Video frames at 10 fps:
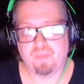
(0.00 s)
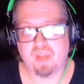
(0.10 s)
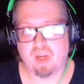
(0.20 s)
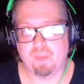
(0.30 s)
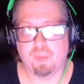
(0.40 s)

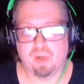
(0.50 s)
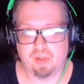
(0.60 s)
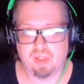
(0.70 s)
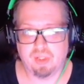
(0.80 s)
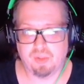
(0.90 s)
time where
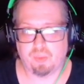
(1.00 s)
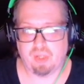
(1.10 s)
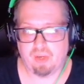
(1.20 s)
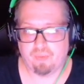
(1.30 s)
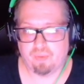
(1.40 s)
things were
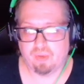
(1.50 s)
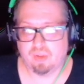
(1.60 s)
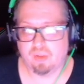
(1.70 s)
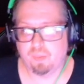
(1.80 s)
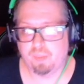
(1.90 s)
down for a
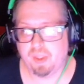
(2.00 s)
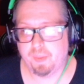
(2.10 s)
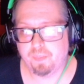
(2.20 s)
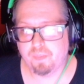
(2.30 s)
little bit.